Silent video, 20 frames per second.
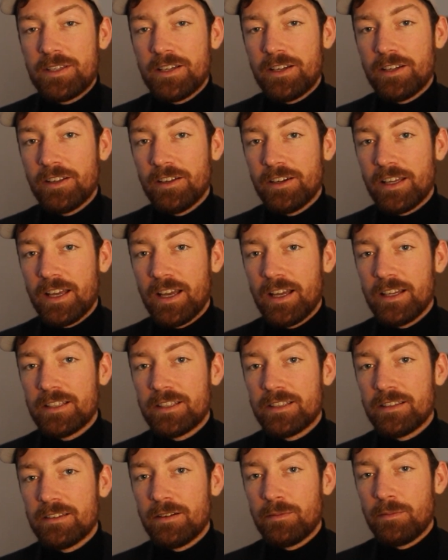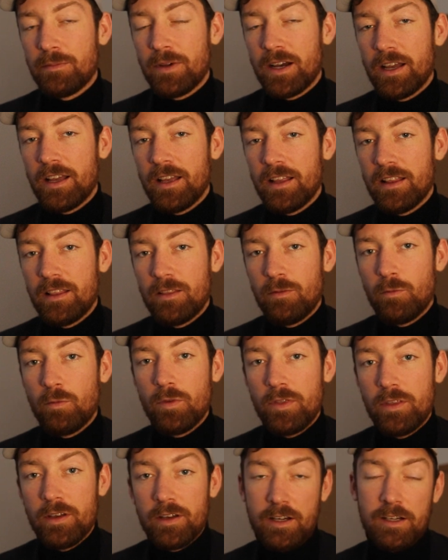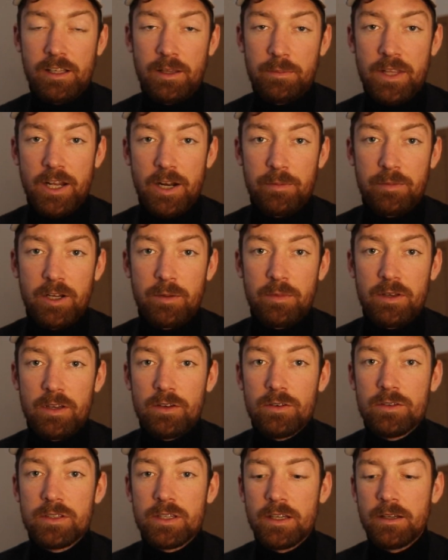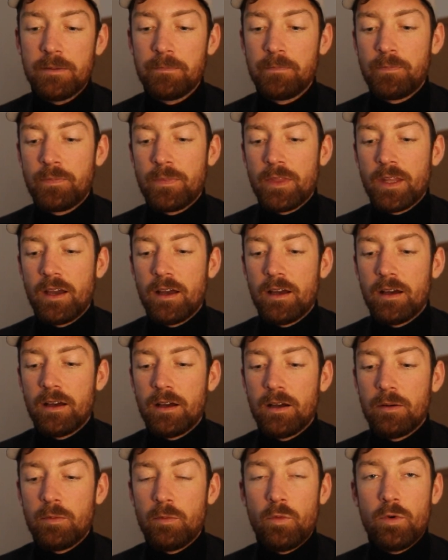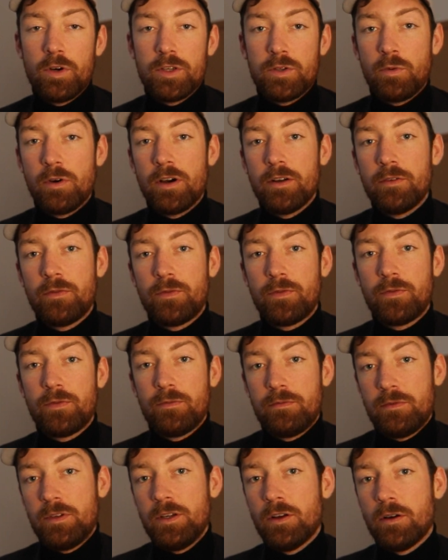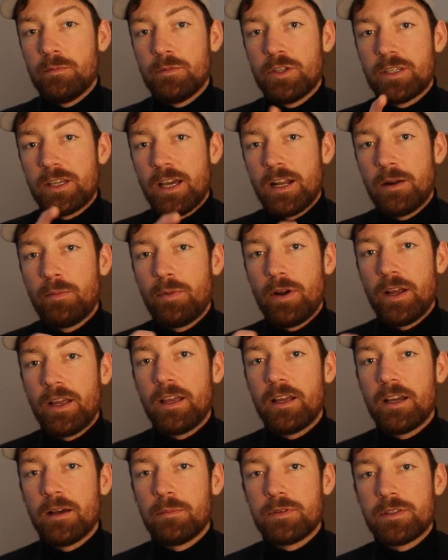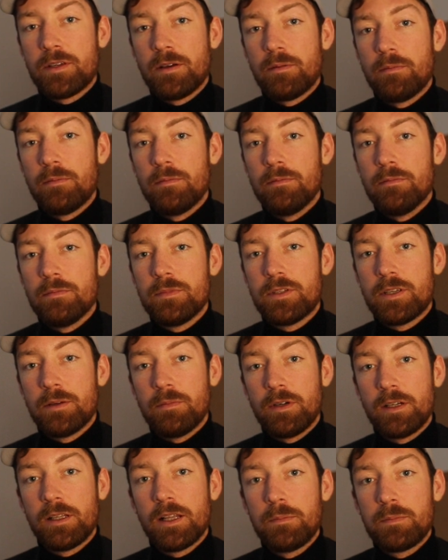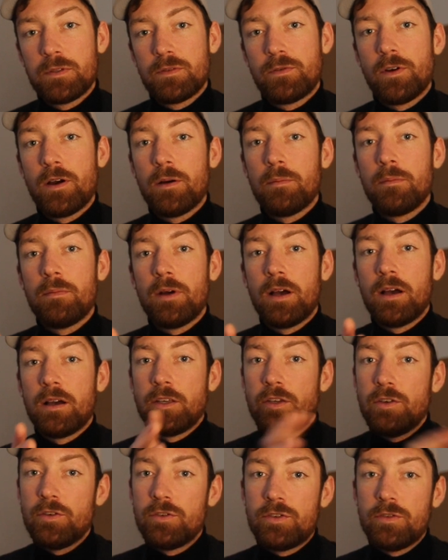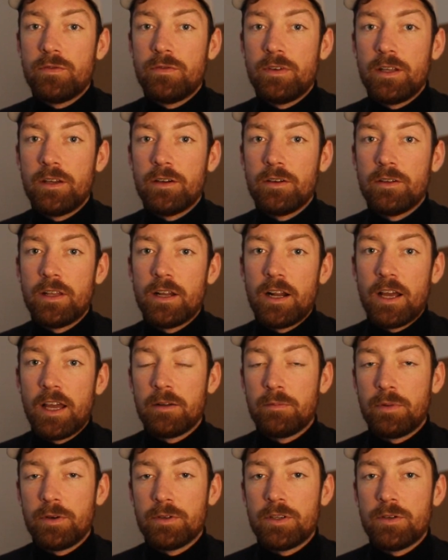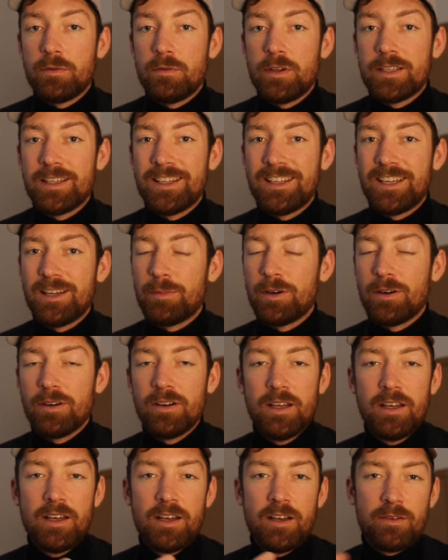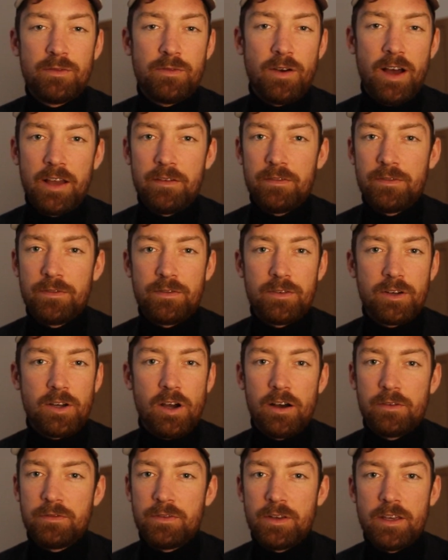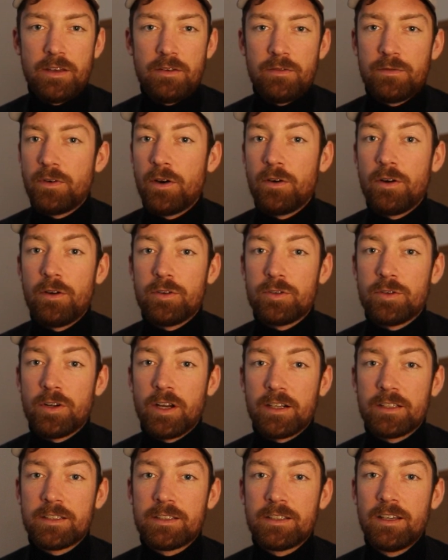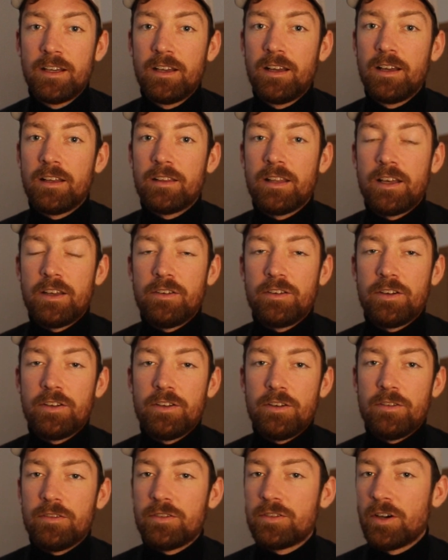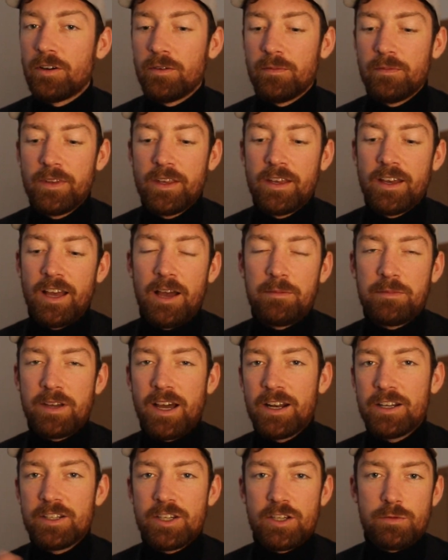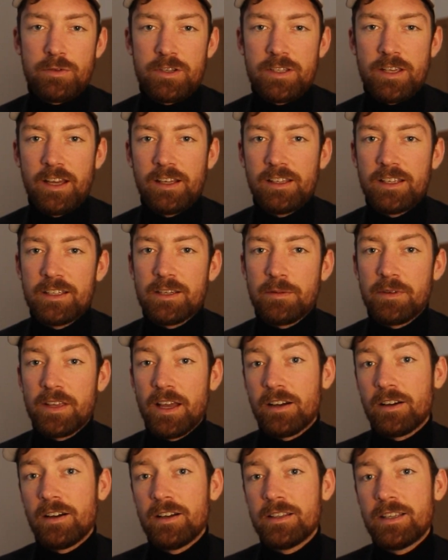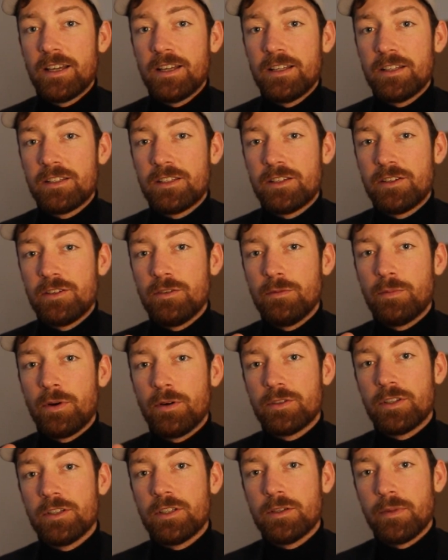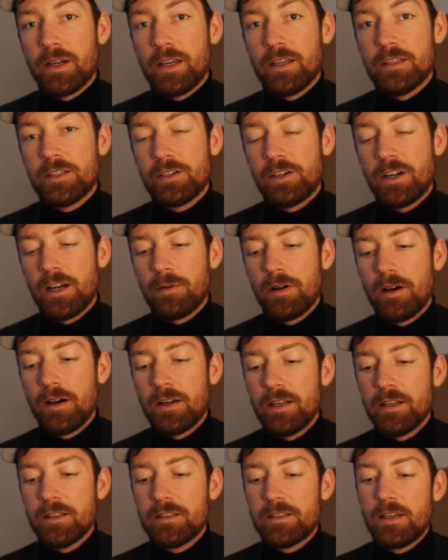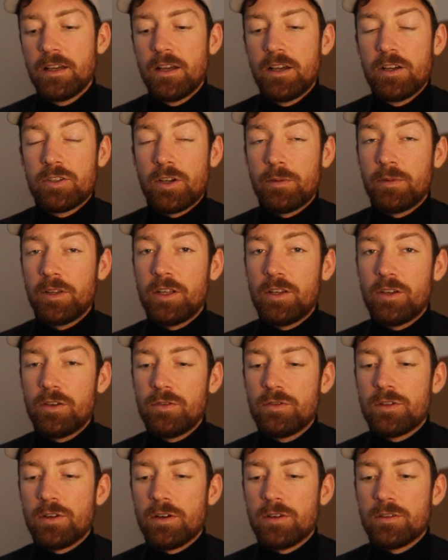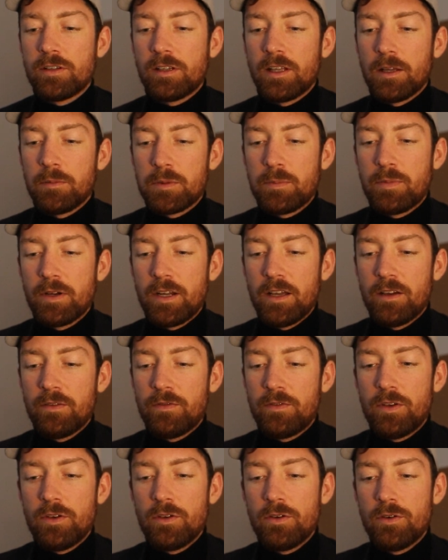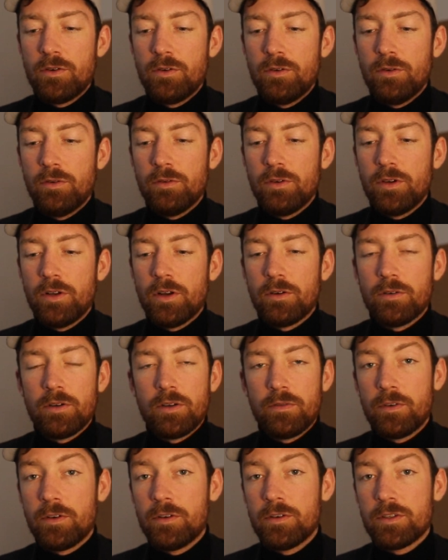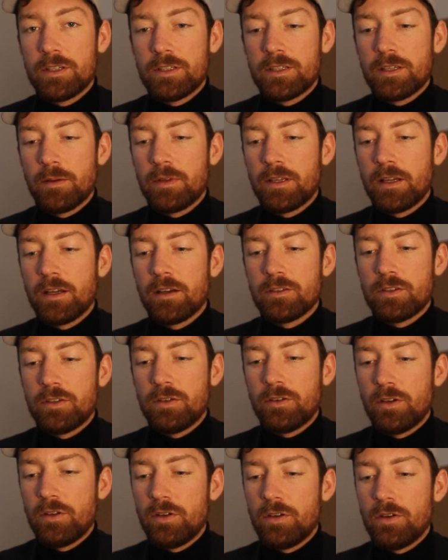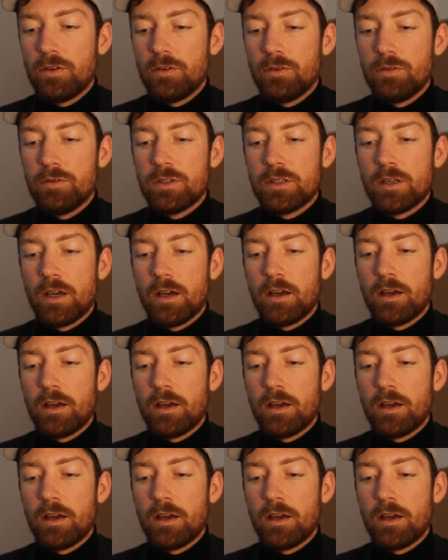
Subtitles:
particular case, the clip that I'm going to be using was one. You know, I'm just kind of breaking up some clips from a YouTube video that I had posted recently about 5 coffee photo tricks that you can use. So I'm kind of just recycling some of that content to post it to my Instagram audience. So I'm gonna use those clips. But if you're using something else, you can use